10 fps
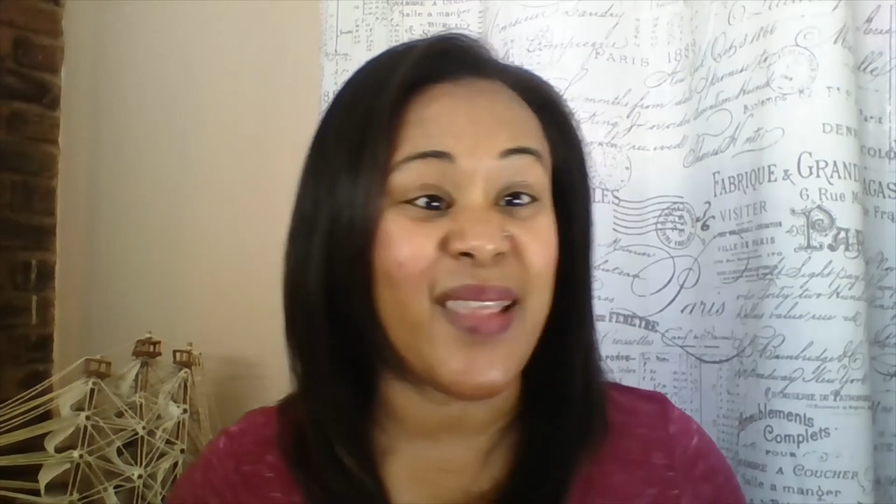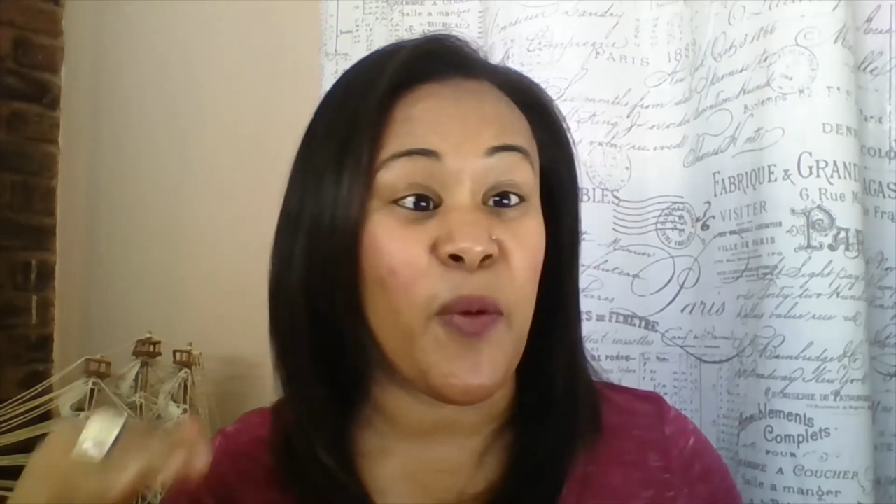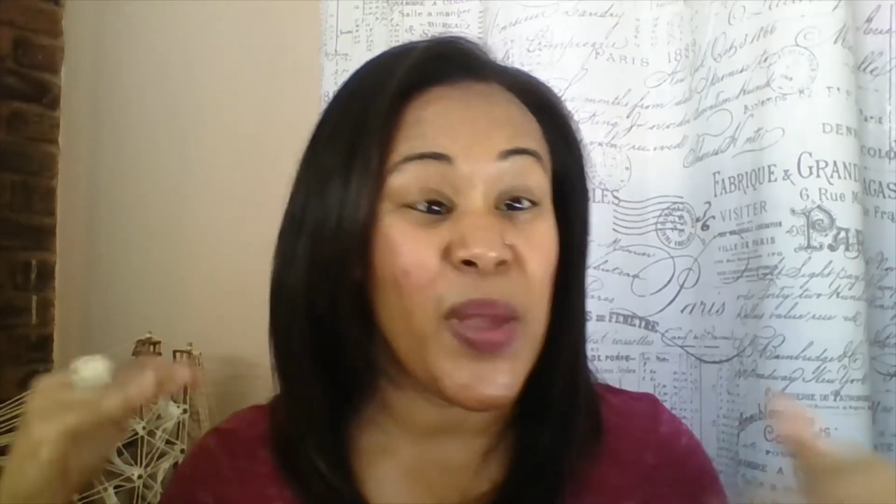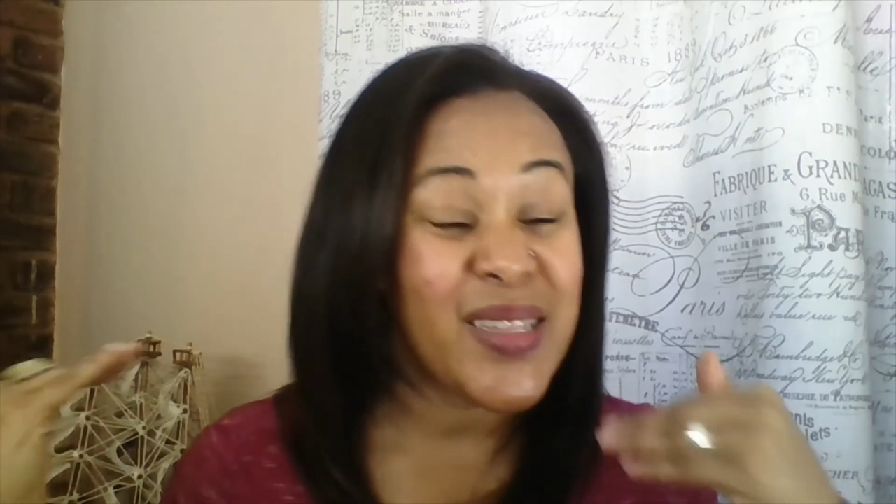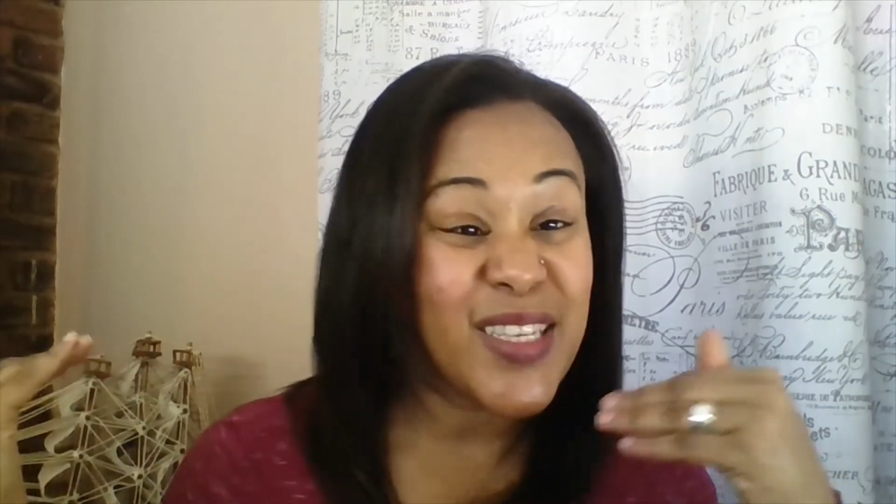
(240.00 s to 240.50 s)
They
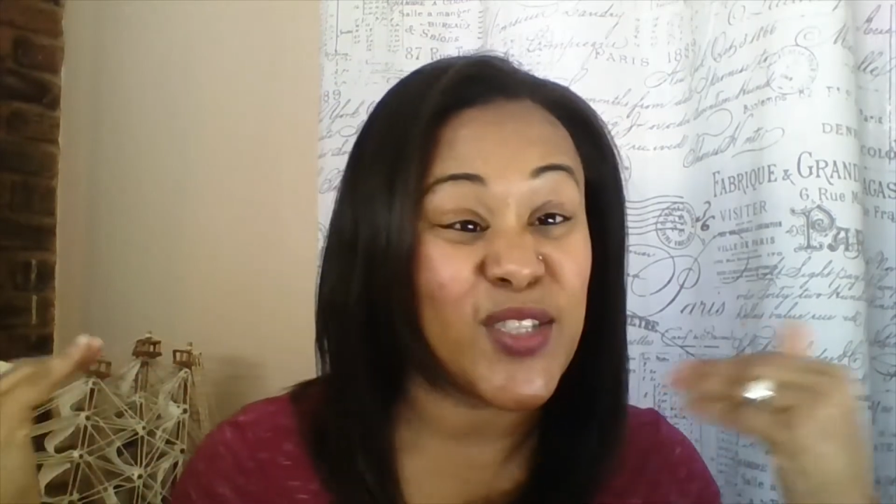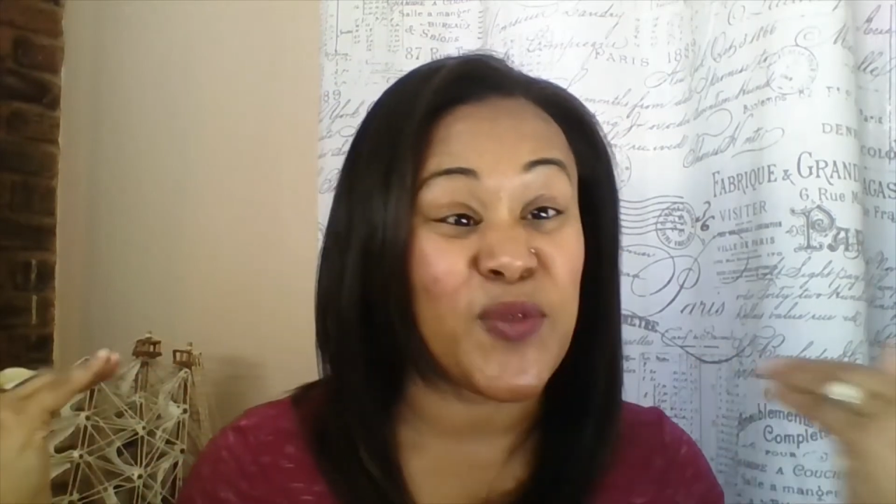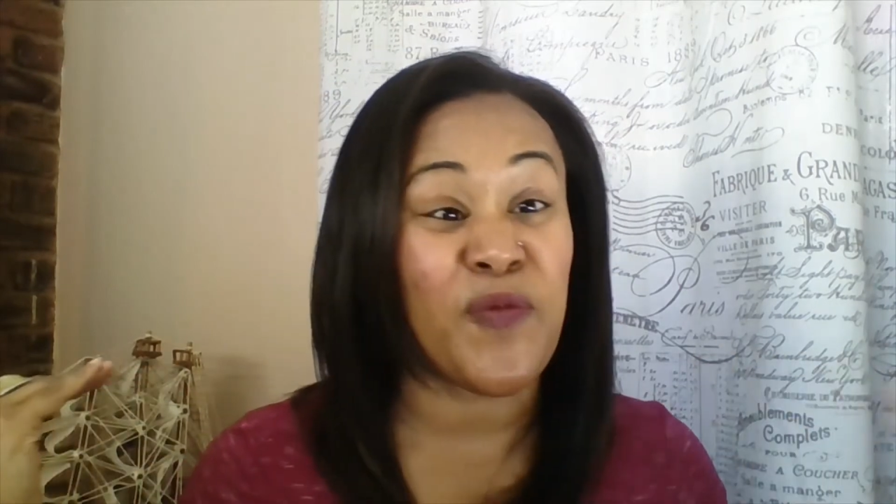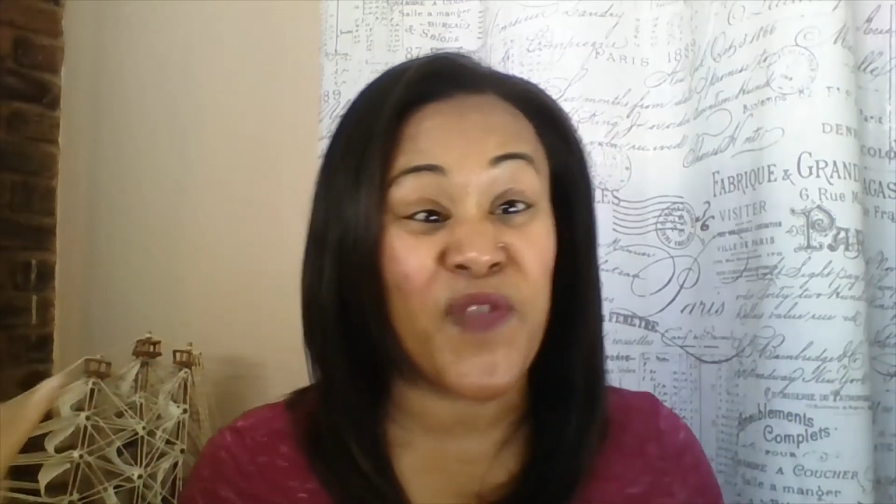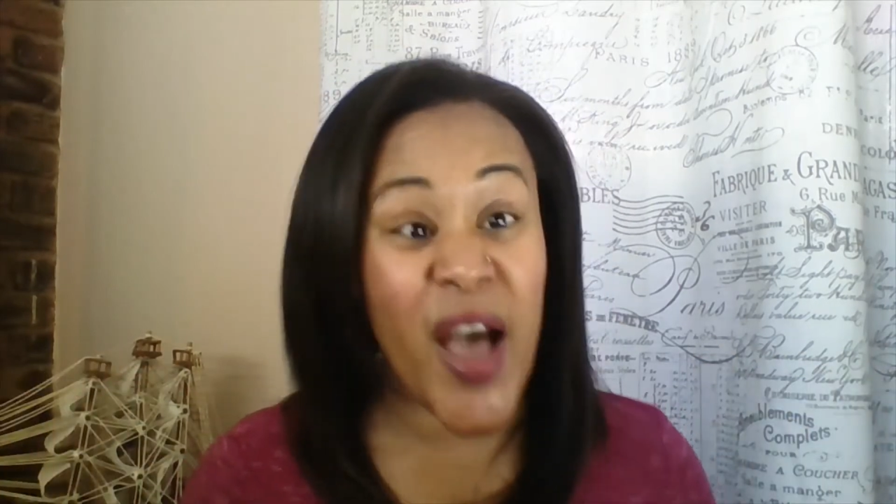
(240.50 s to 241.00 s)
went into
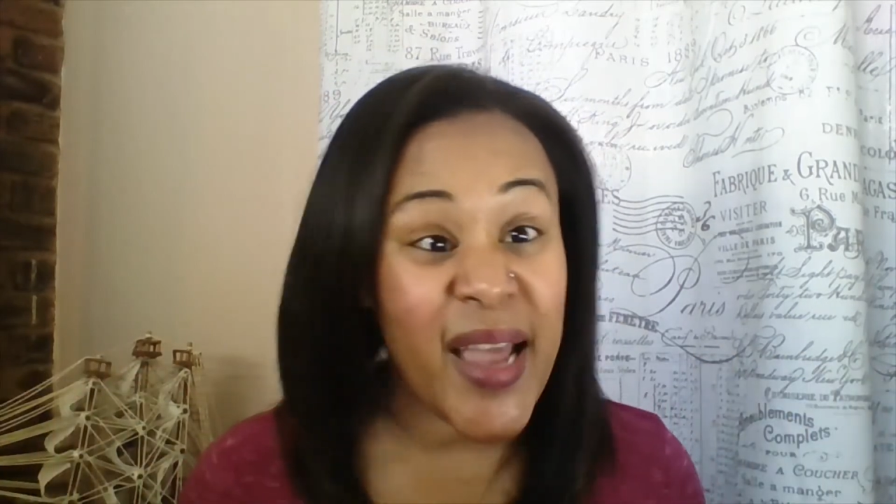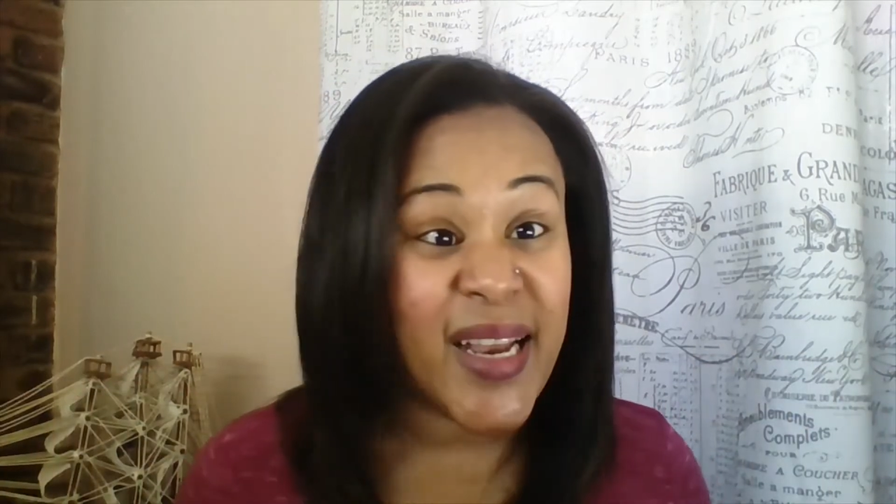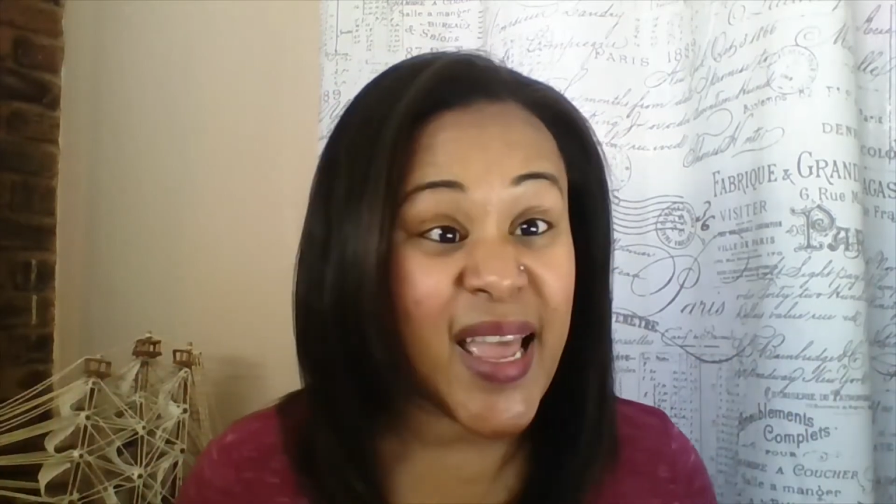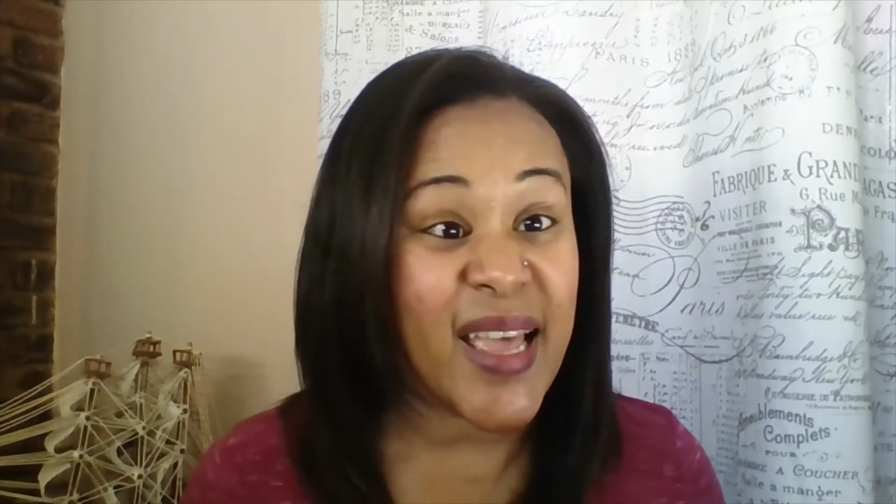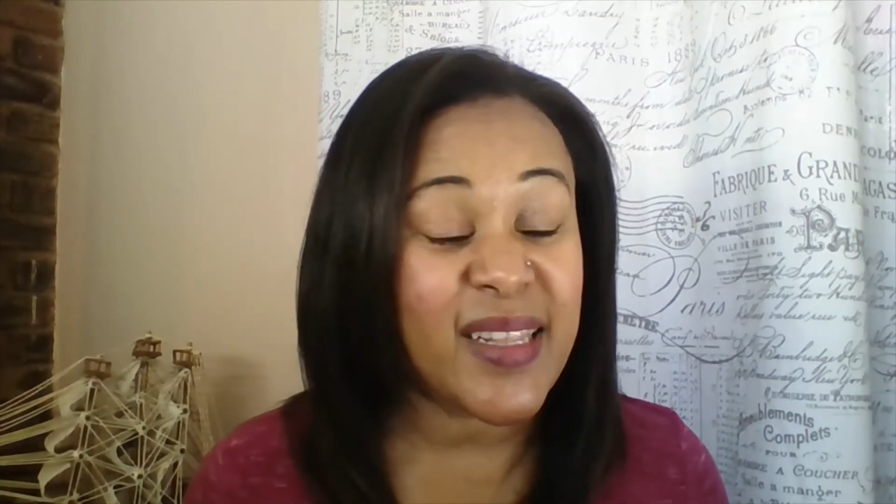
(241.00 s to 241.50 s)

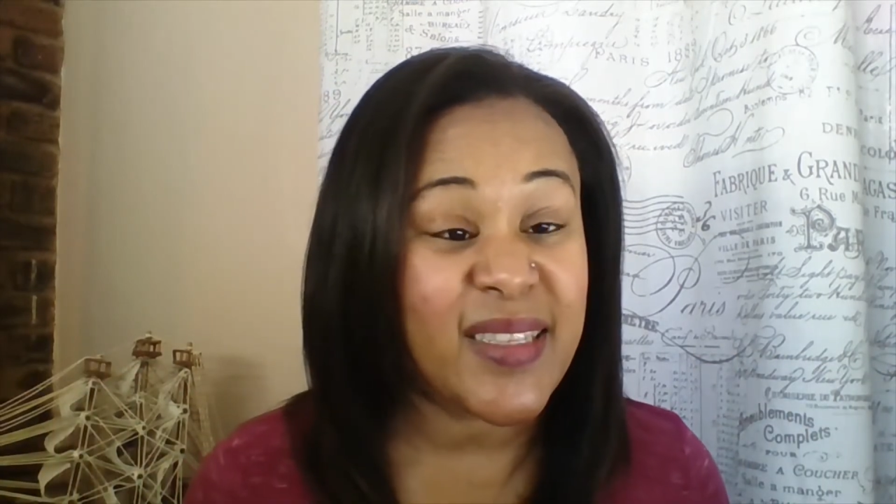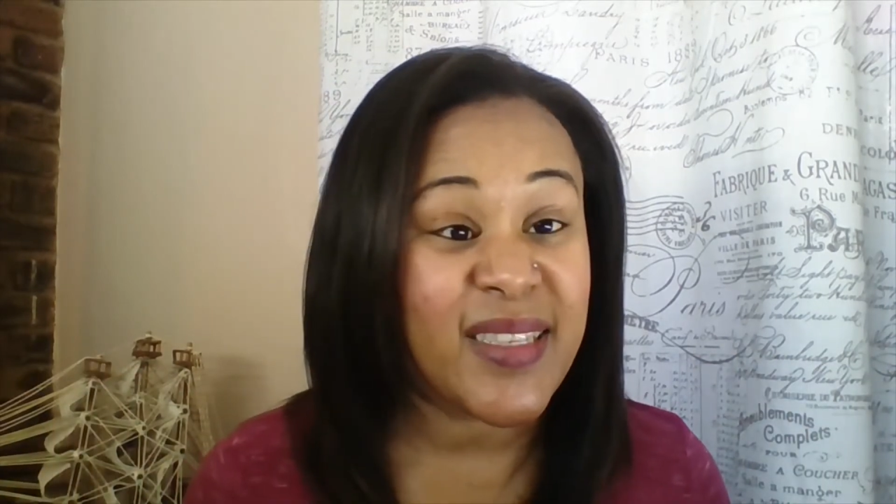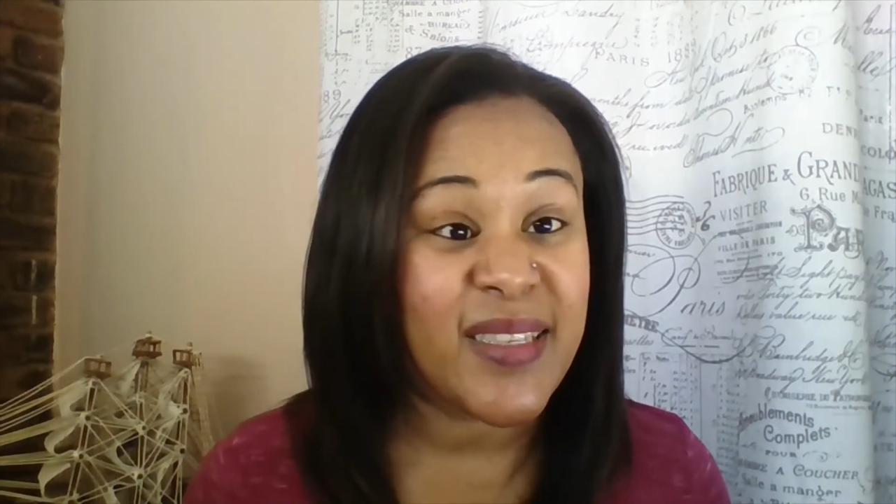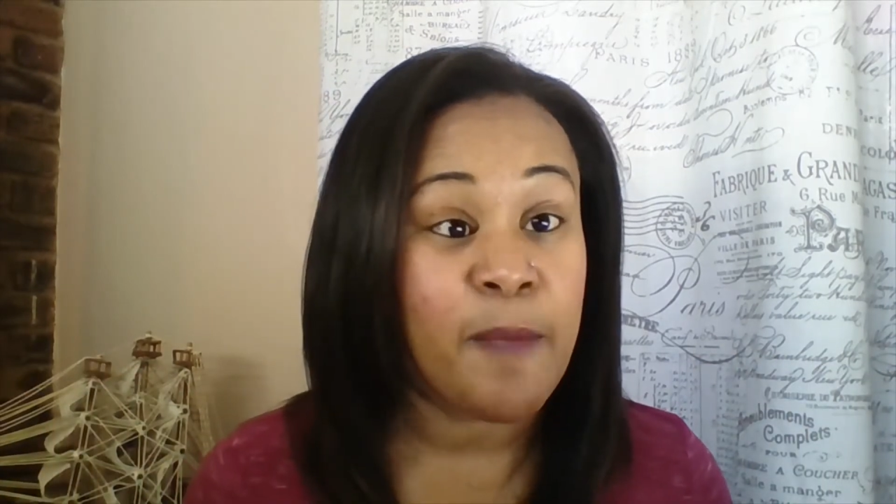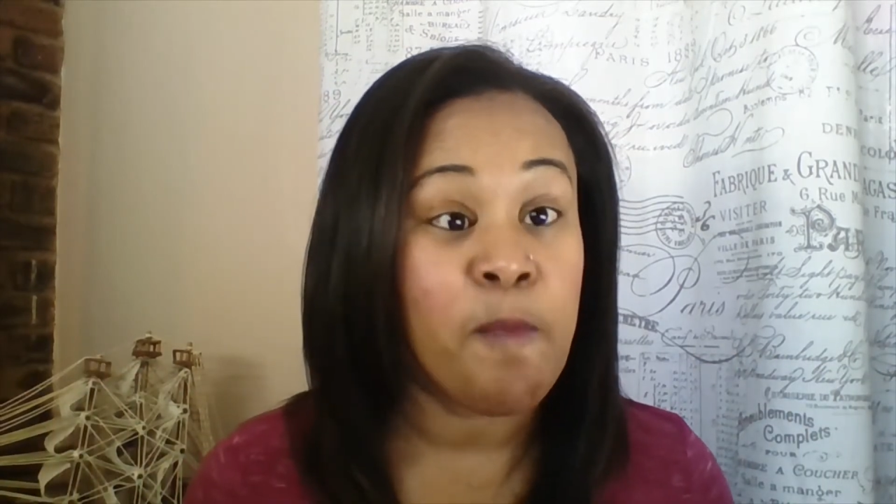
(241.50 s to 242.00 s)
finance.